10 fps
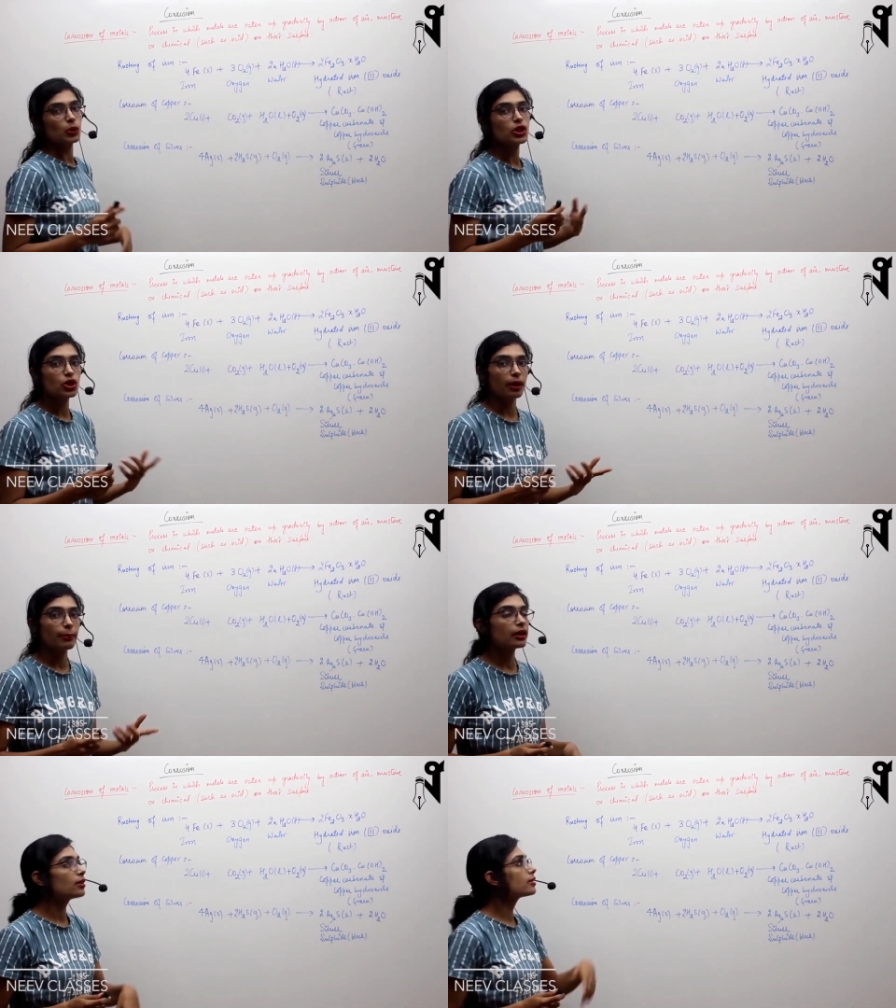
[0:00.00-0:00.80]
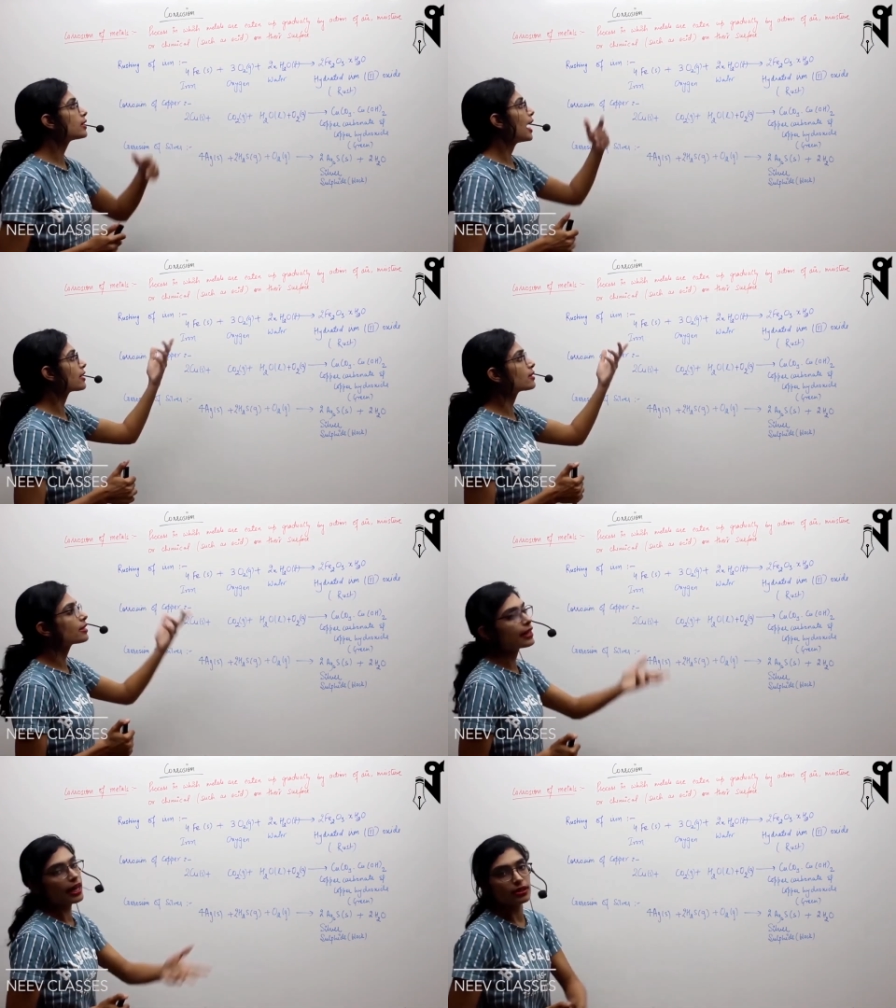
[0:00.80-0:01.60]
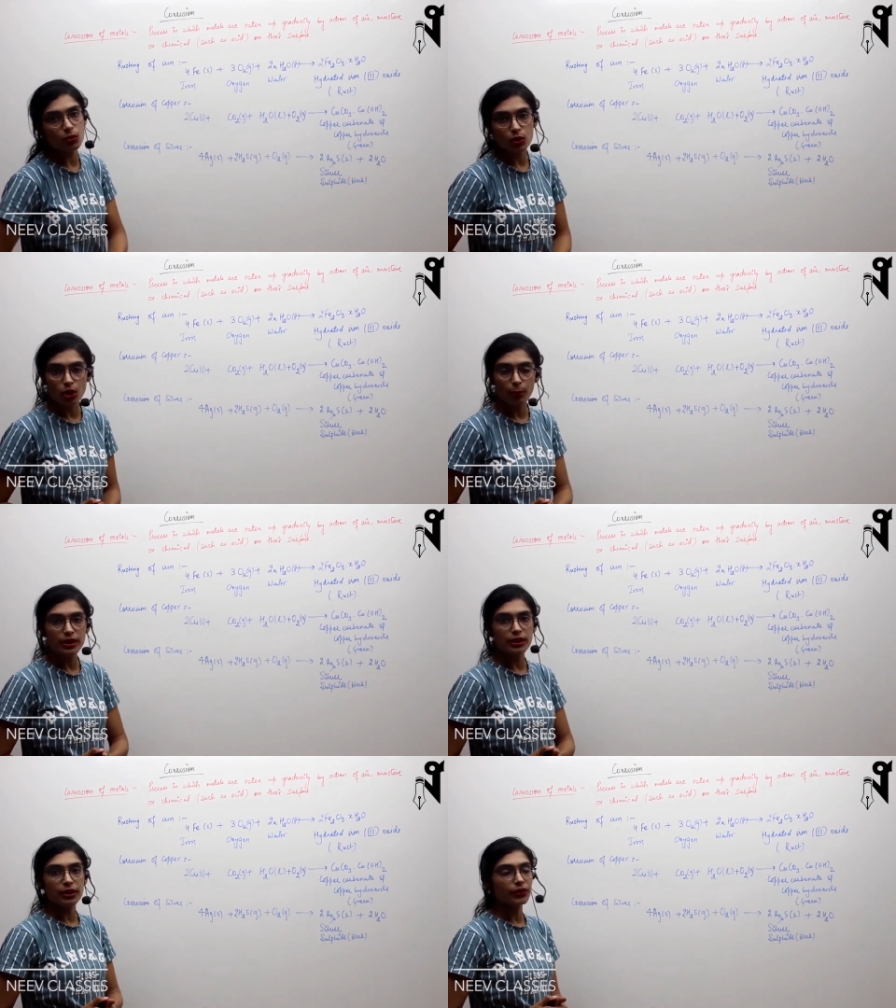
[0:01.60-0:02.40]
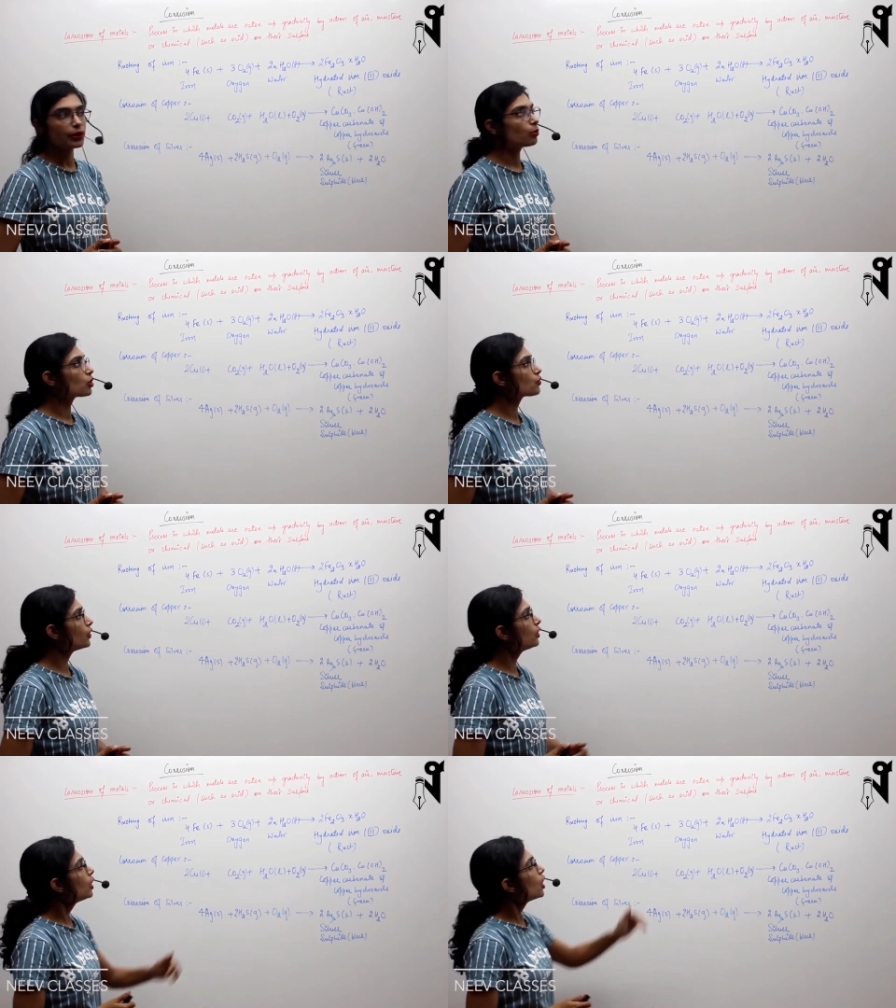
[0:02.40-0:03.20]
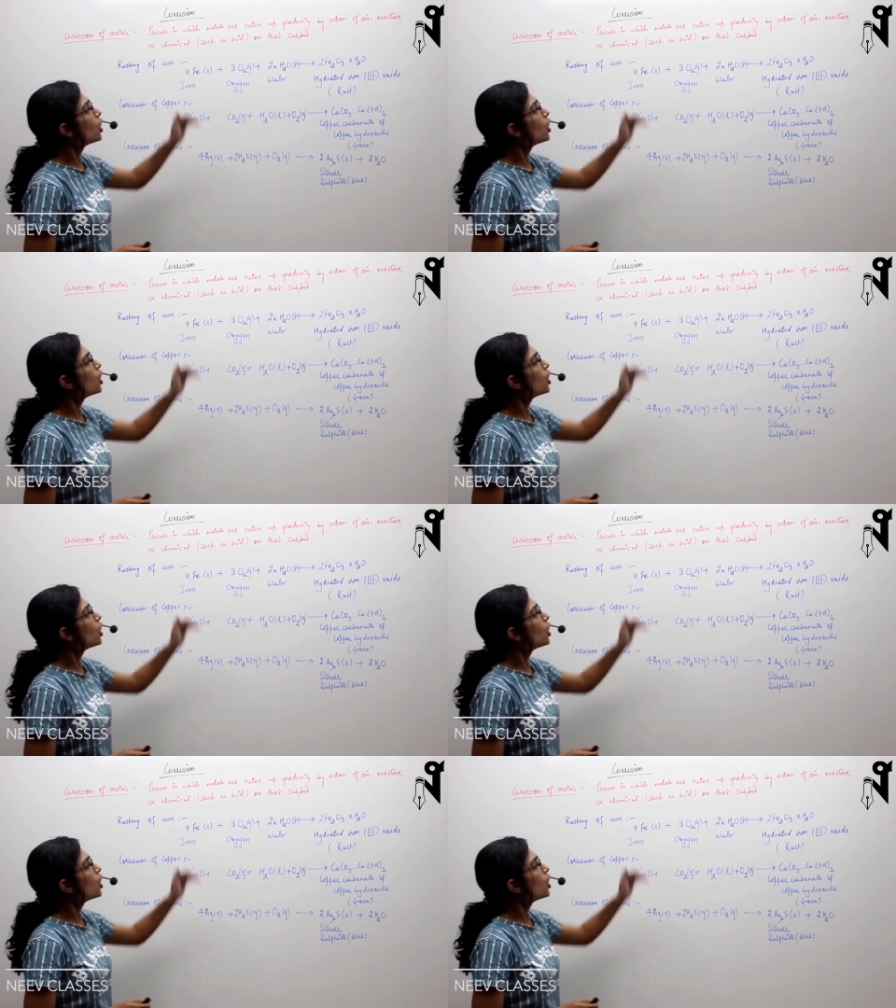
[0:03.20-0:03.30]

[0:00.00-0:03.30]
Which chemicals? The acidic gases which are present in the atmosphere